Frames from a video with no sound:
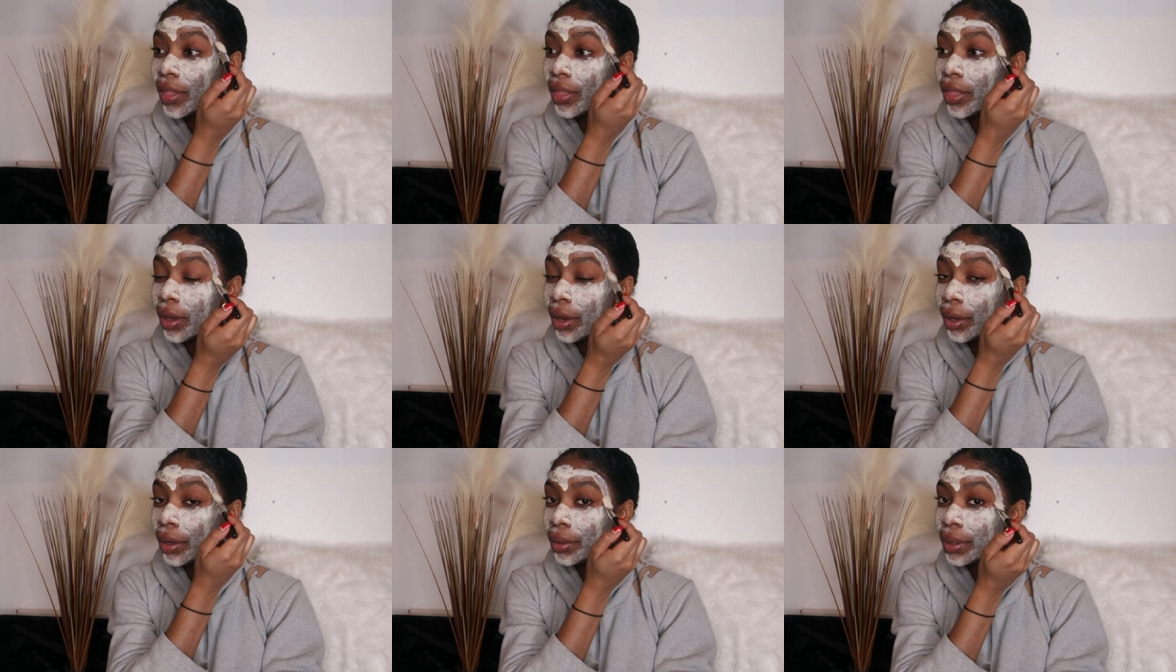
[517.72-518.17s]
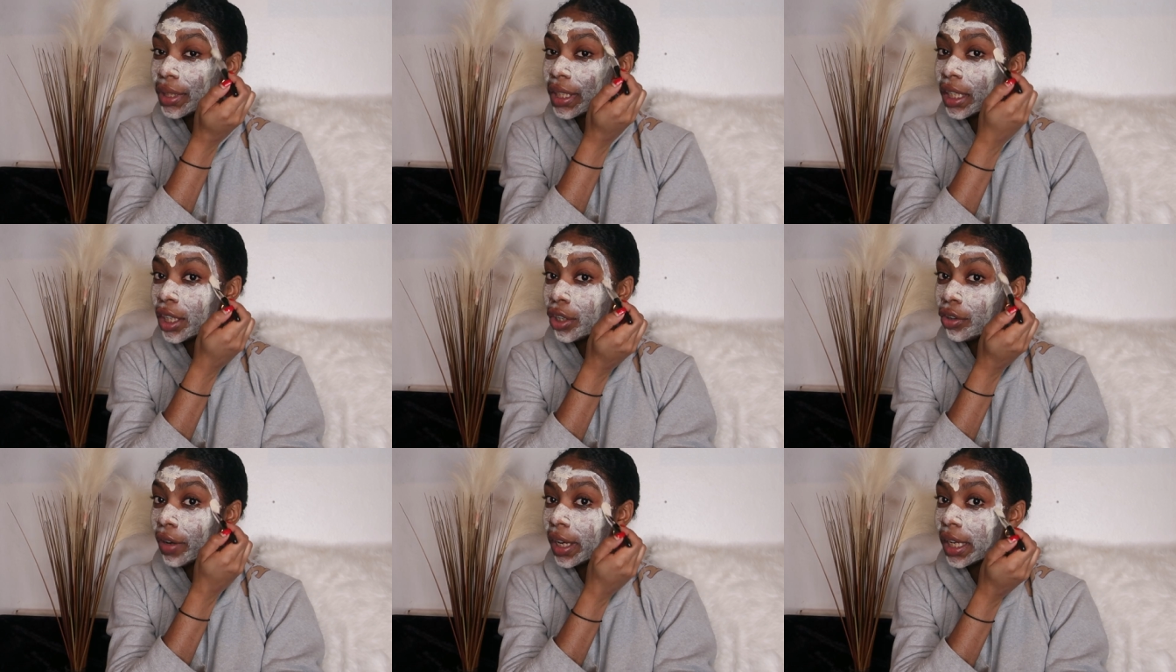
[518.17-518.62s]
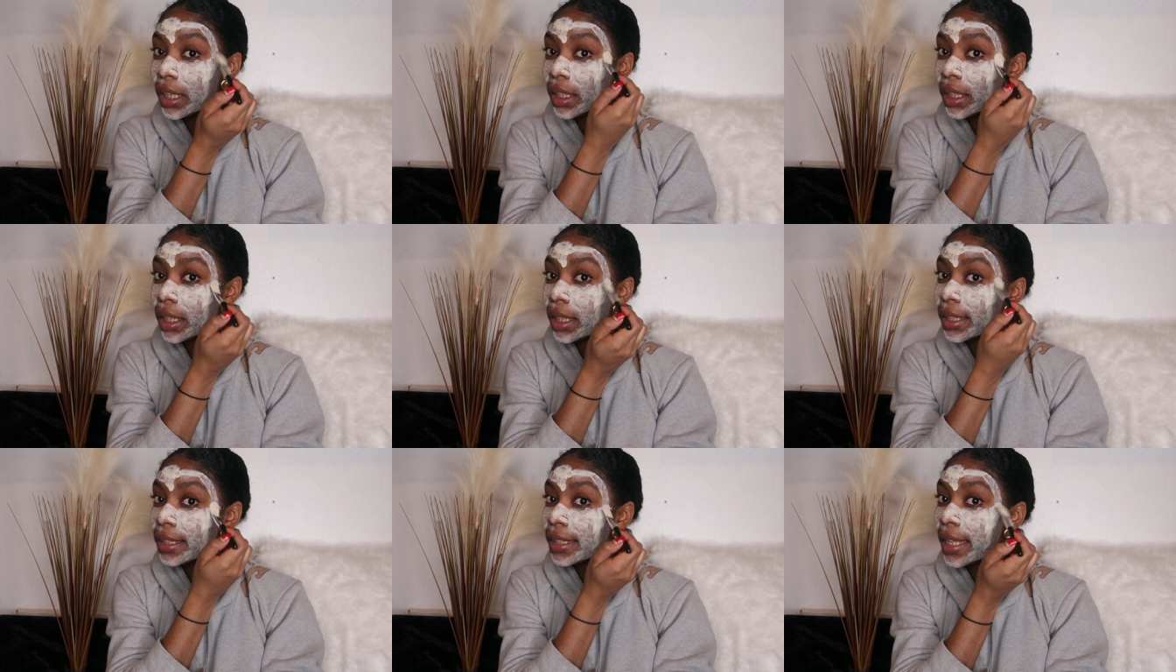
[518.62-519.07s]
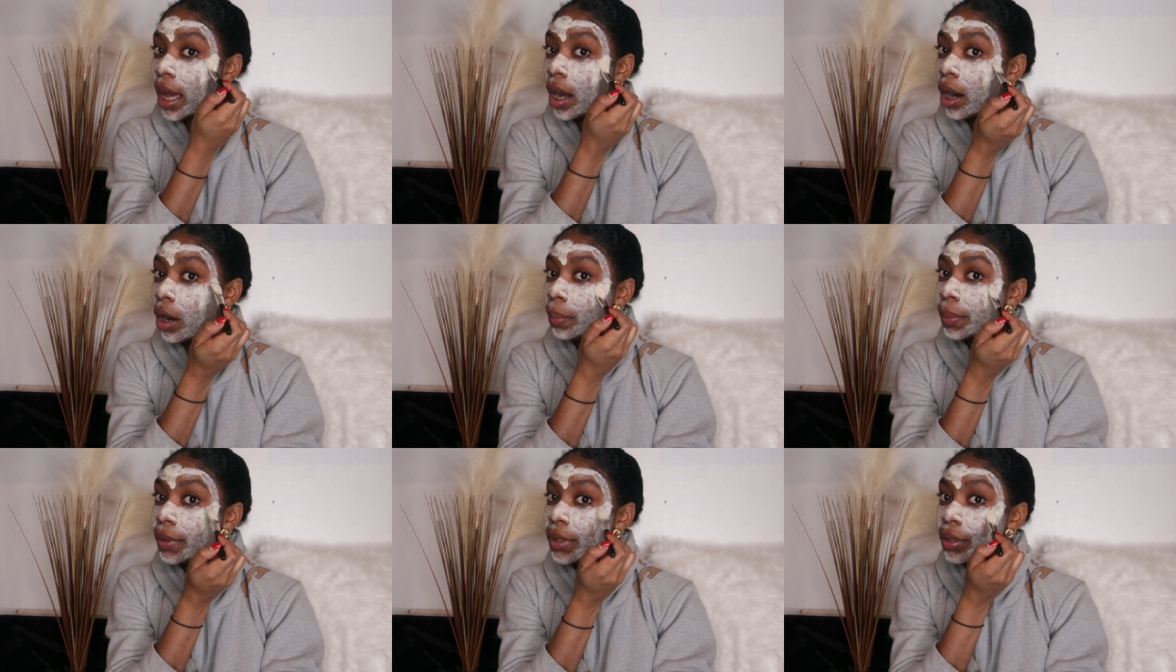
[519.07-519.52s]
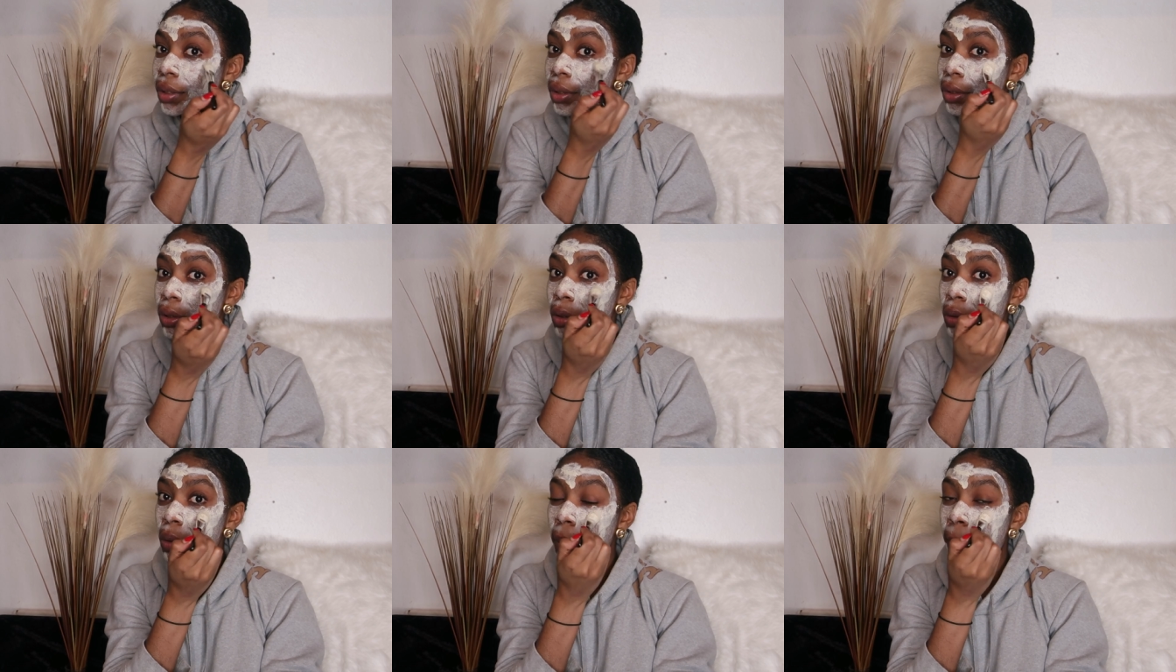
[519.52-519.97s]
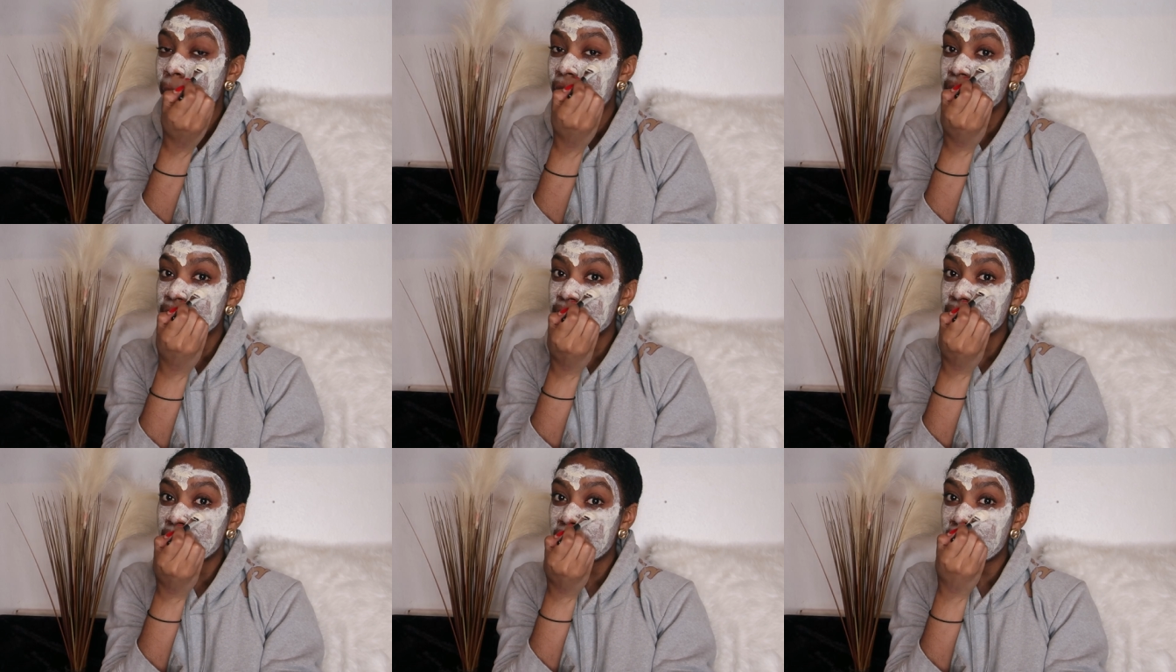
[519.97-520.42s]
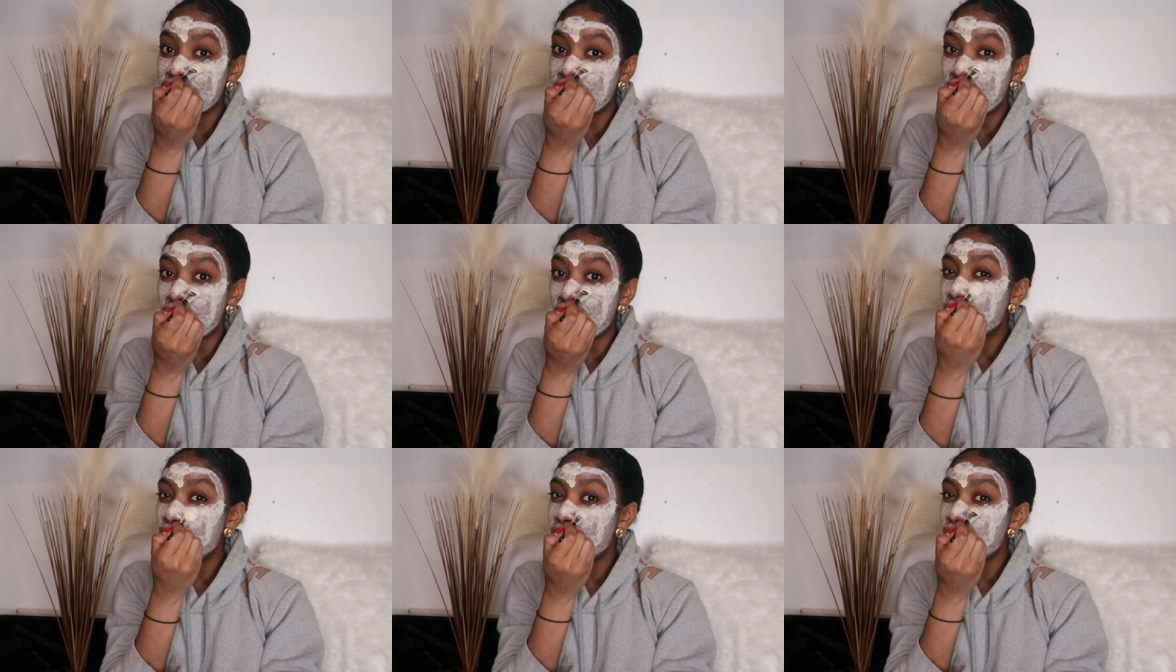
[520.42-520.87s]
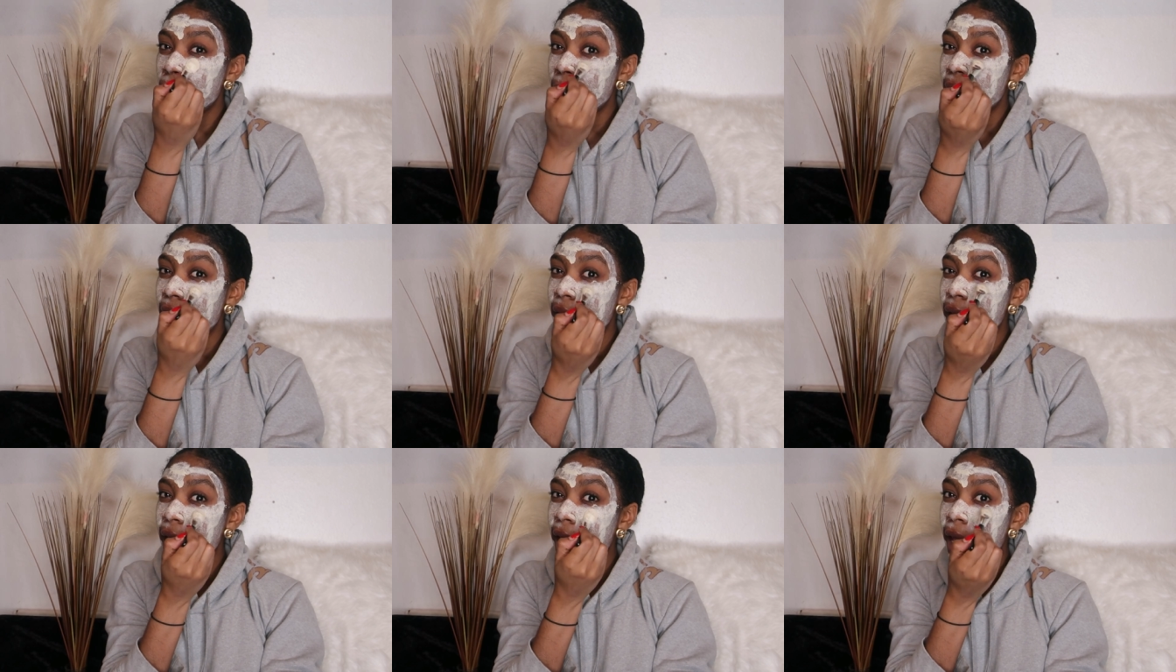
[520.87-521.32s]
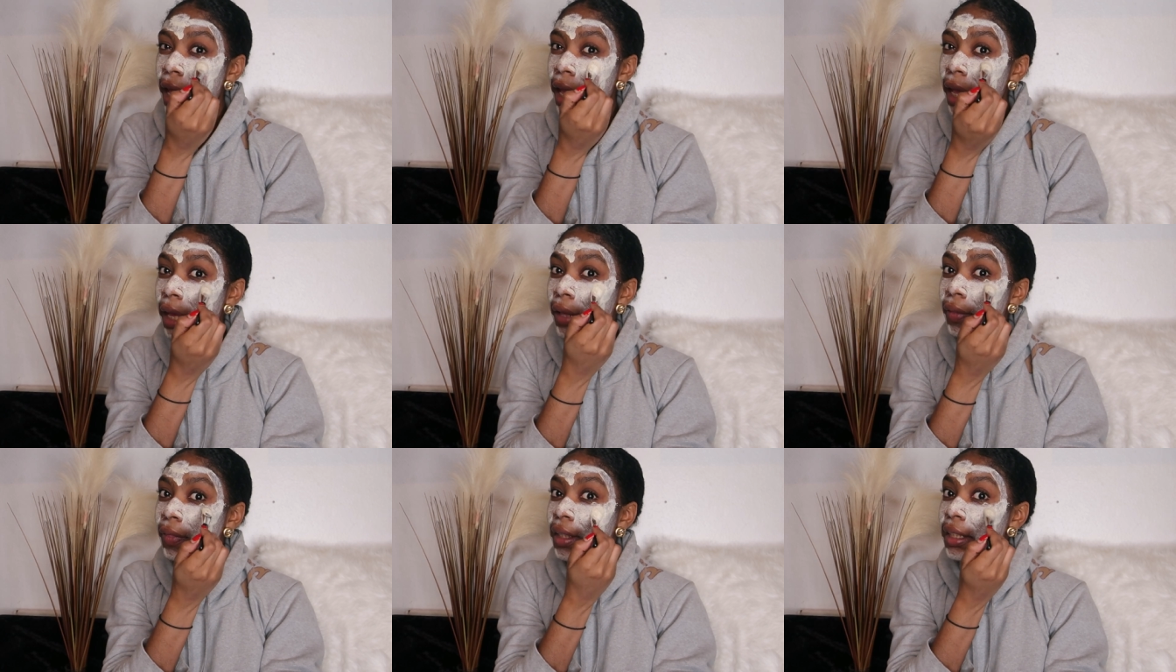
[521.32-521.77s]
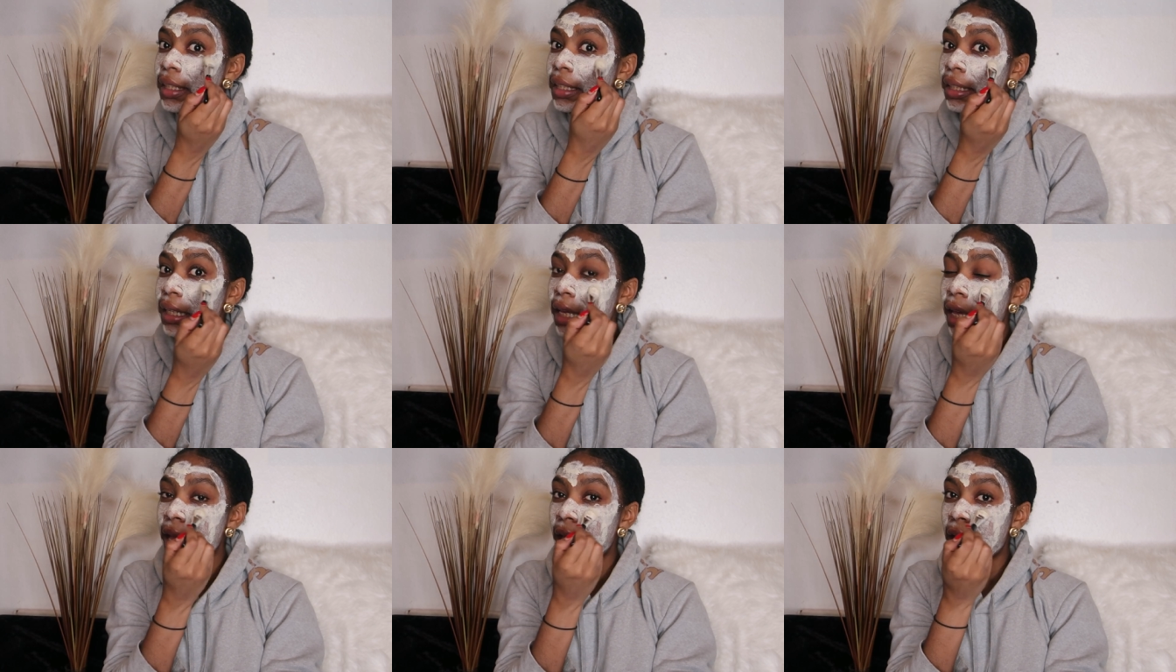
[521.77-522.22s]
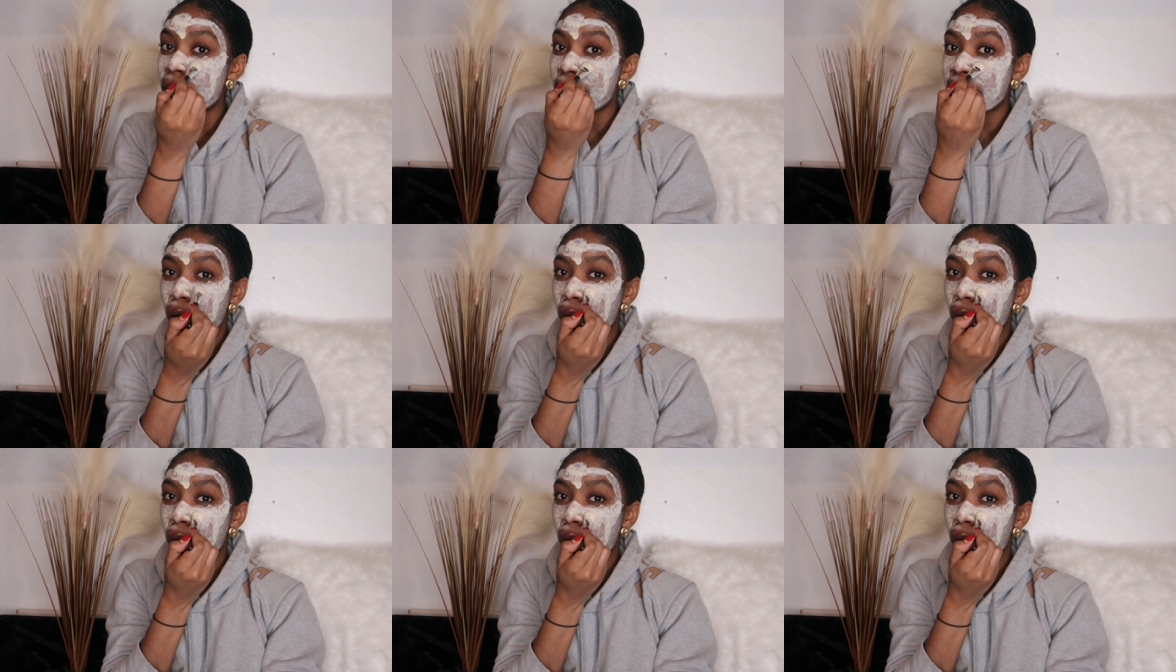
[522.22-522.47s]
those ingredients help to basically illuminate the skin,